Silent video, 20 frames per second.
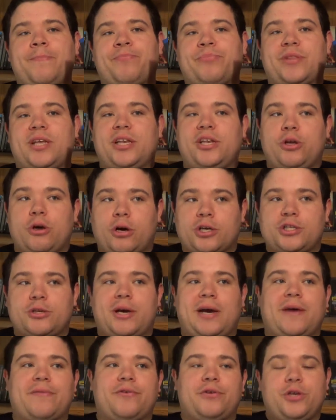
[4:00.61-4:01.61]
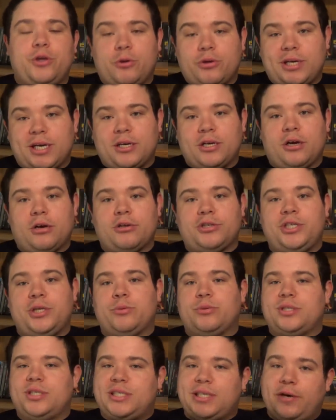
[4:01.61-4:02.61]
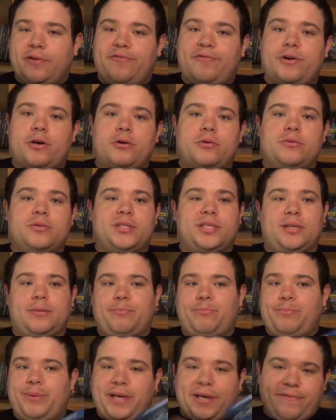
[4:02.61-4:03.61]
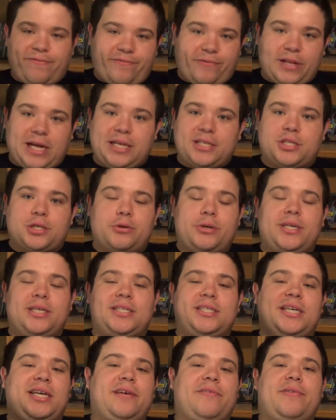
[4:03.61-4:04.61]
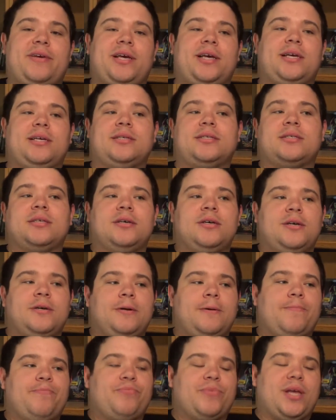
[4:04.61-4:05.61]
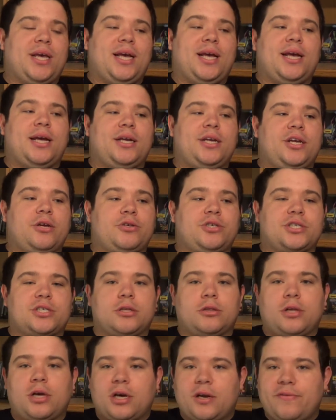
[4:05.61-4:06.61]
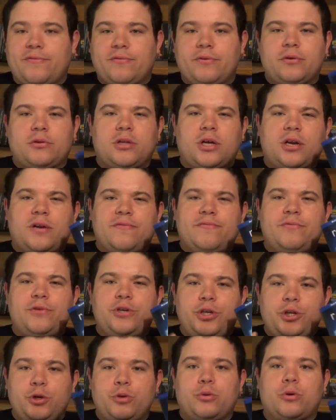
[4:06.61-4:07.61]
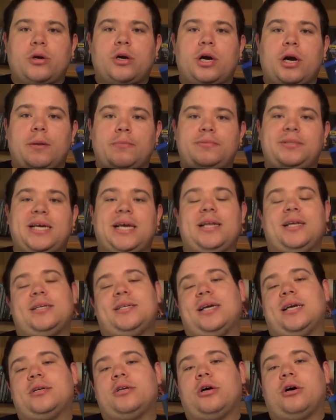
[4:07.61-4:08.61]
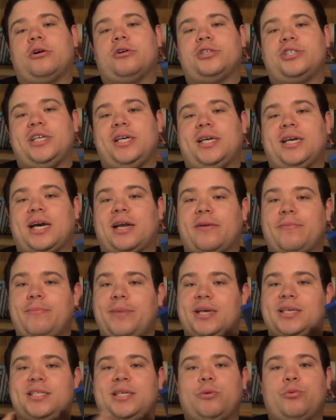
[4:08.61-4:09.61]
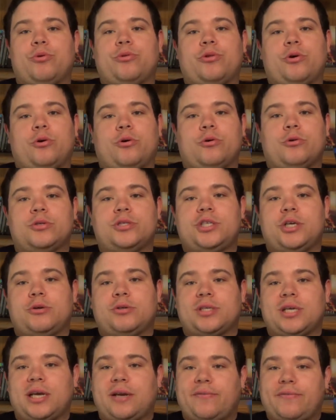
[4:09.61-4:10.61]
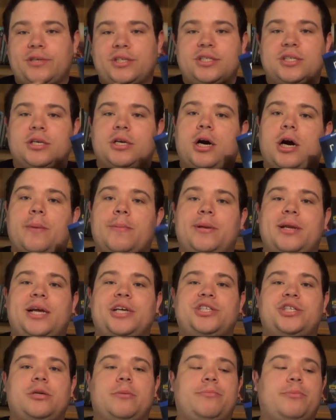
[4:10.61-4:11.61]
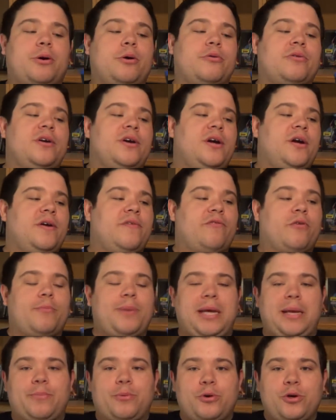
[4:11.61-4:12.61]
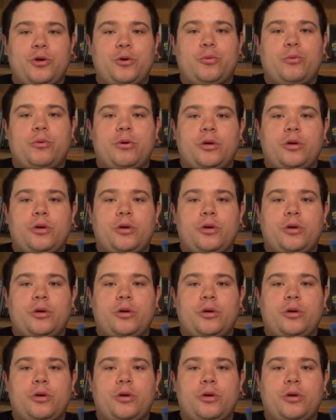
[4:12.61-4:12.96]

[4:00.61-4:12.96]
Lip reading: then you also have the newer technology with cell phones and big flat screen TVs, and just a lot of newer updated technology kind of mixed in with the old. So it's kind of just a combination of both for people who